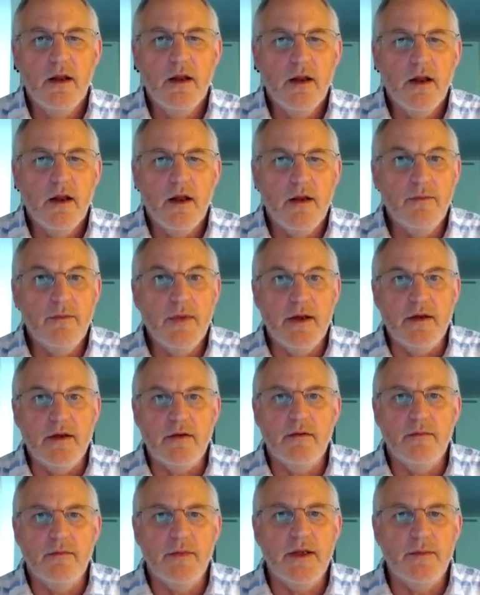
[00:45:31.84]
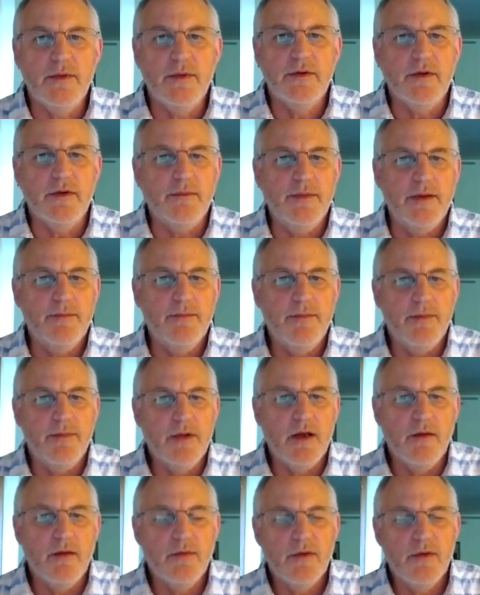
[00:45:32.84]
I might be able to
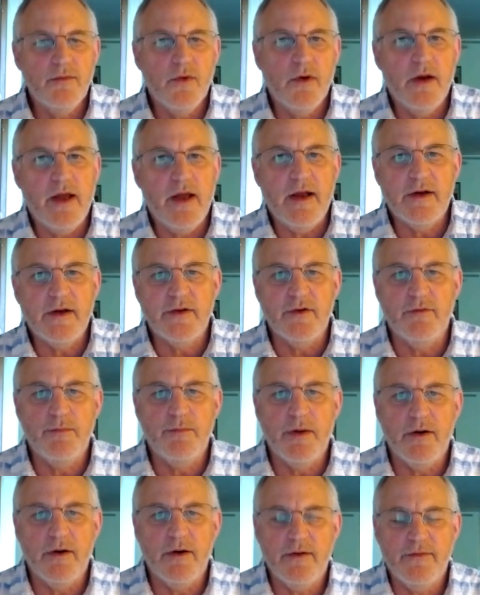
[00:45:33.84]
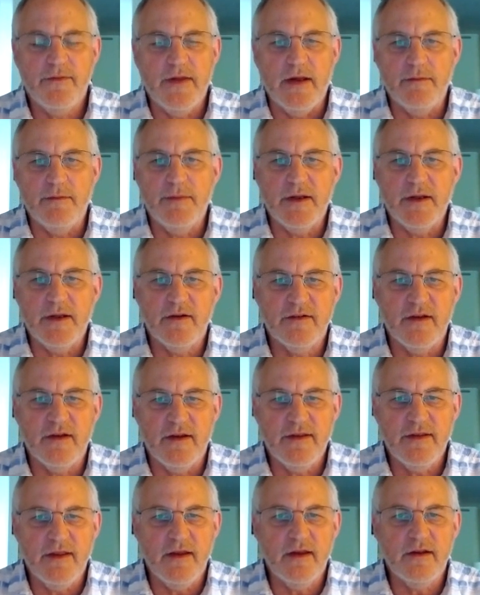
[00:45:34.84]
become a more active part of that, because I
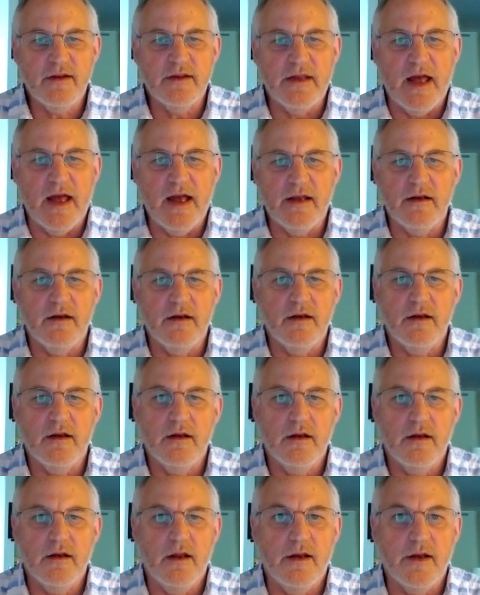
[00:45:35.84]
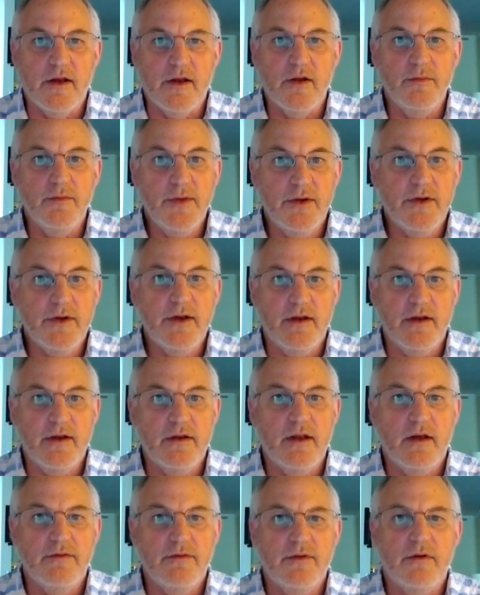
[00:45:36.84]
think that at a community
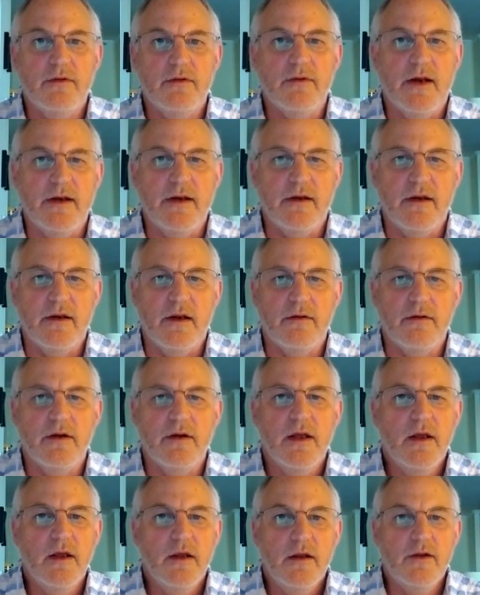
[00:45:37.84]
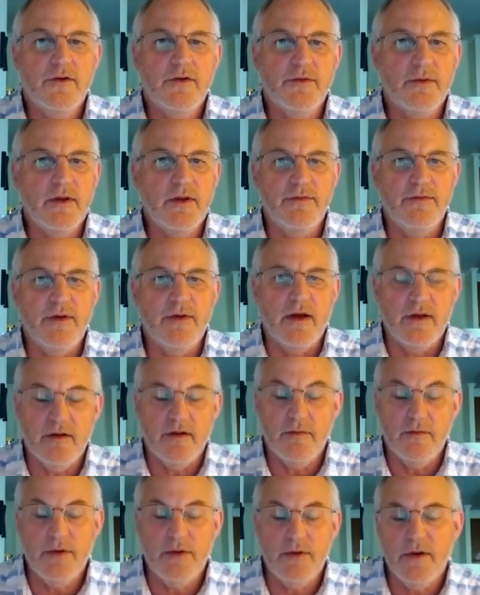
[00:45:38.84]
level right now is really
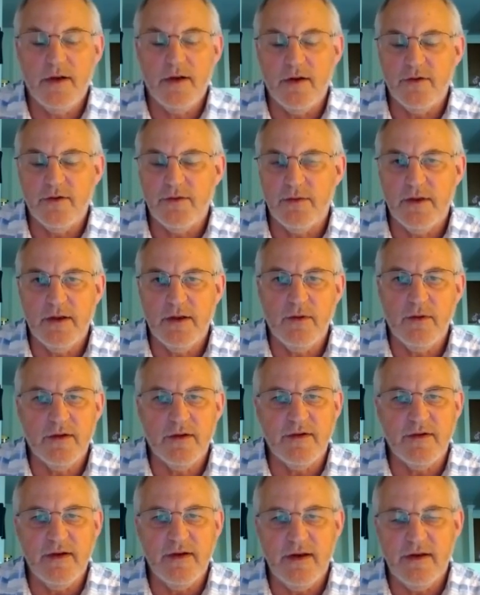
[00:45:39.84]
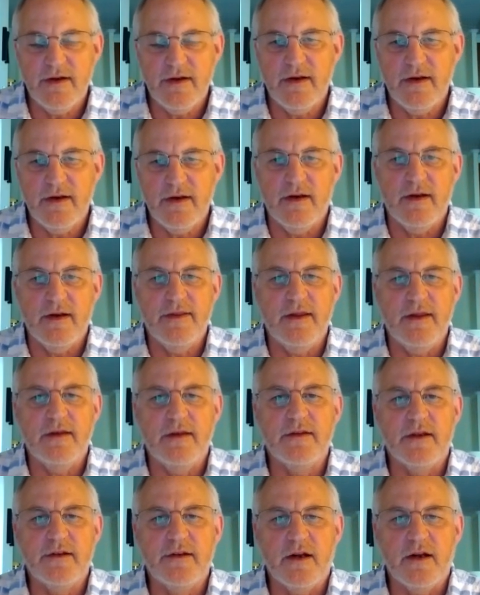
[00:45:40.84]
viable, and it's really what's needed. And I
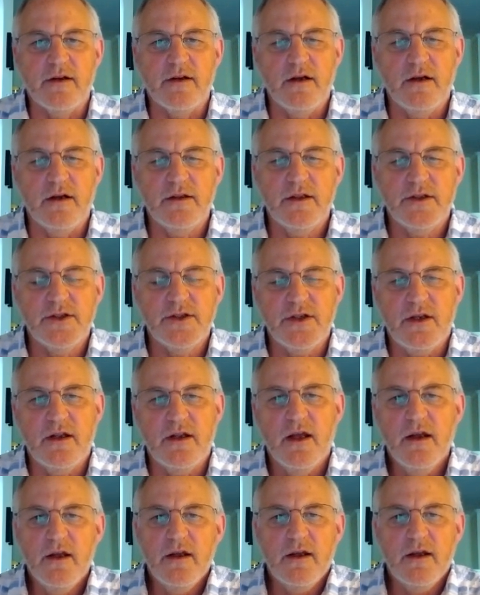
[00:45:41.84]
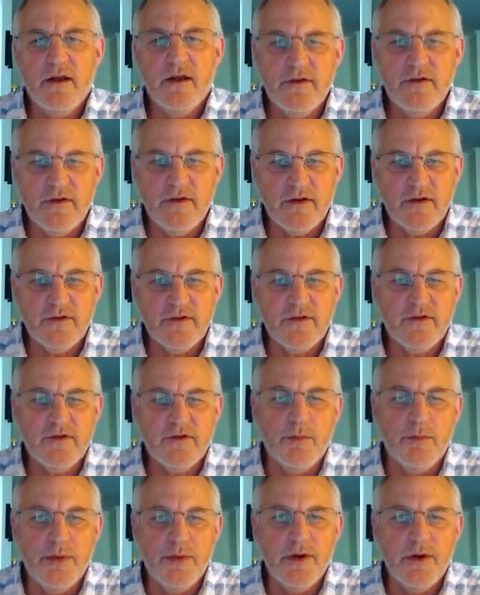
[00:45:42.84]
think the technology exists
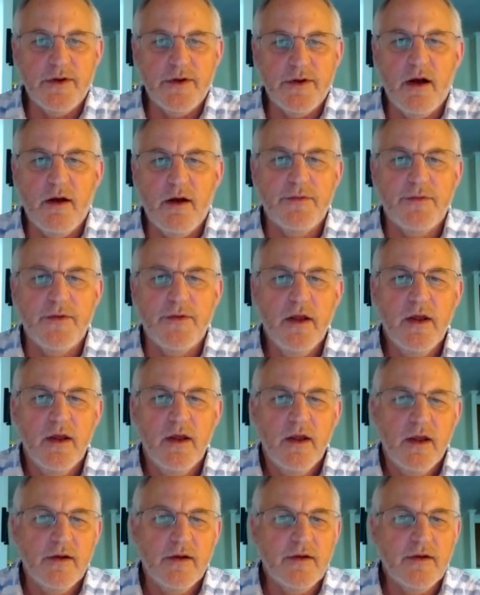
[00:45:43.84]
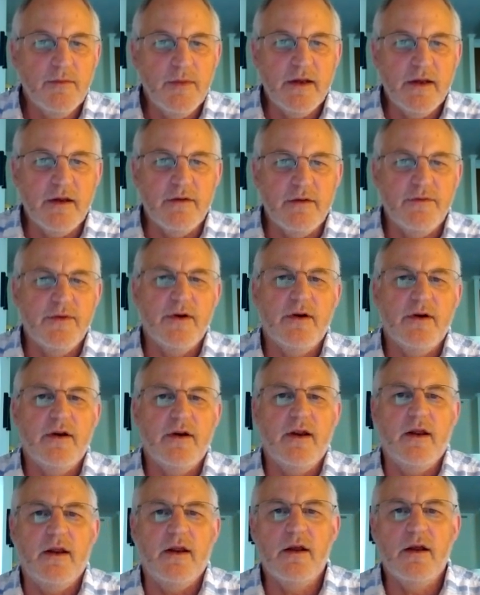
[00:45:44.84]
to pull it off and to make it
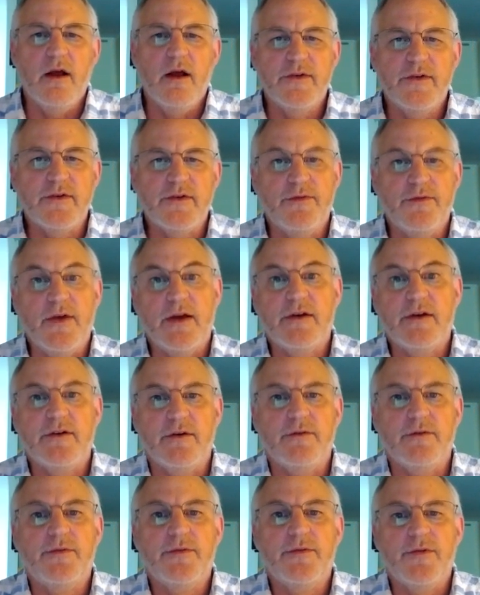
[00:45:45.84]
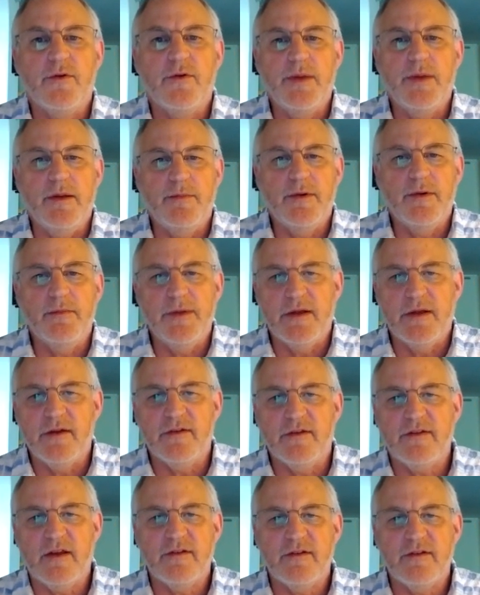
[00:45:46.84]
very cost effective for people,
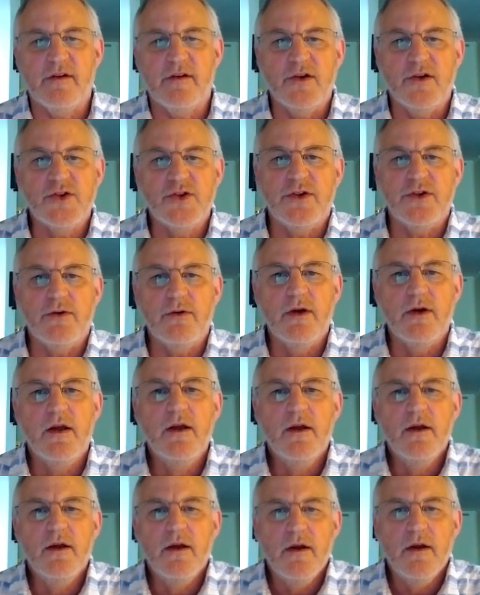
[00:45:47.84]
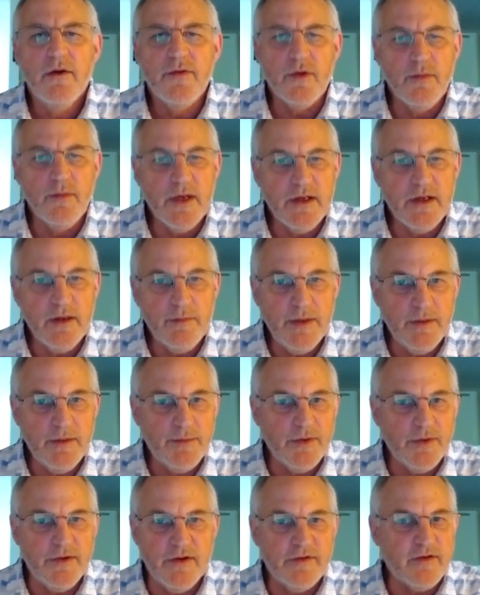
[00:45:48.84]
because that's an issue for many
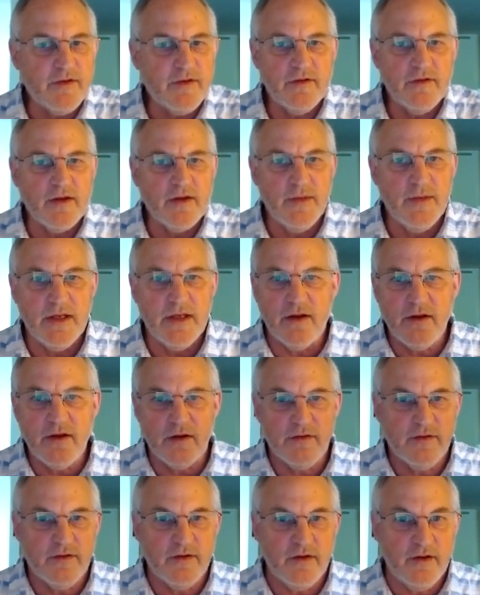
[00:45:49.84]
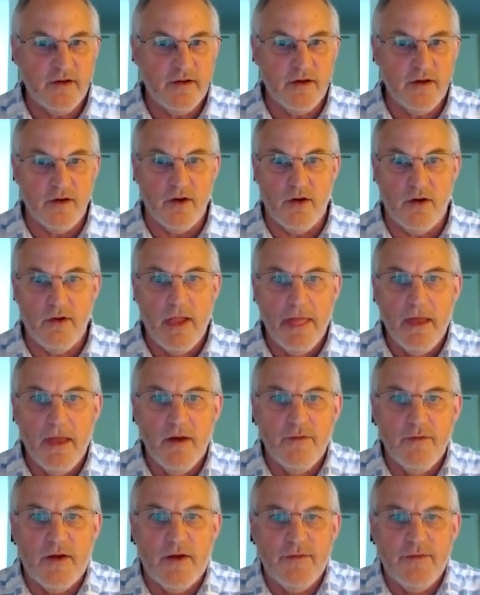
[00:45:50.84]
people these days. I mean, I could see,
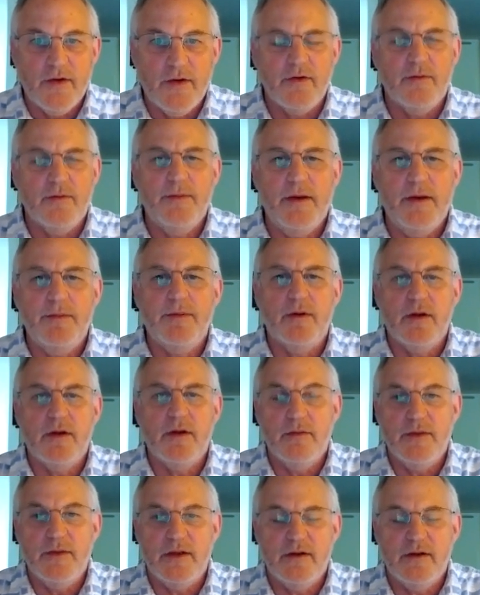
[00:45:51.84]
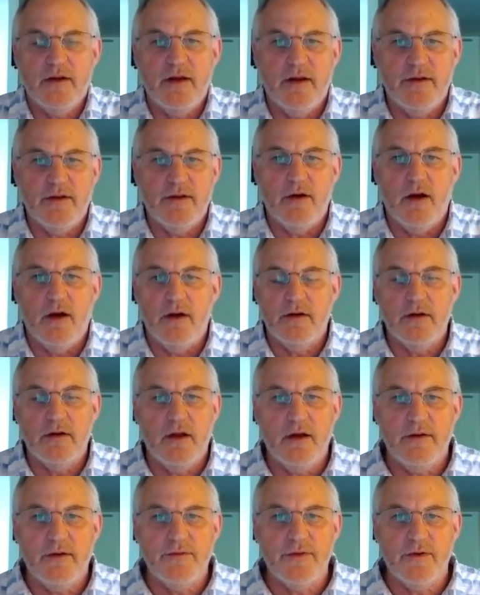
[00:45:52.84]
500 people coming together
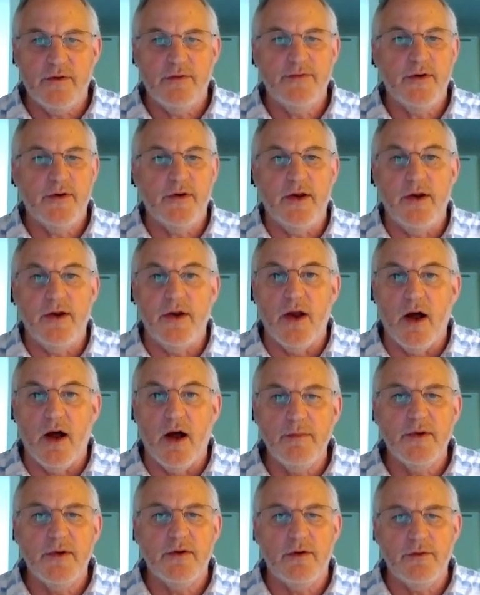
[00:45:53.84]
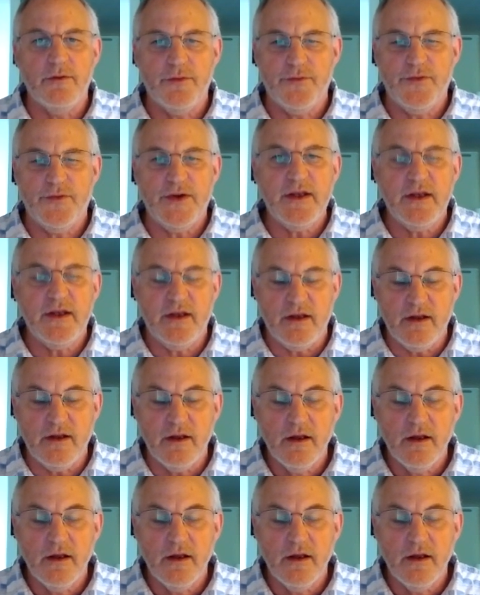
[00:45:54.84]
online for a very nominal fee.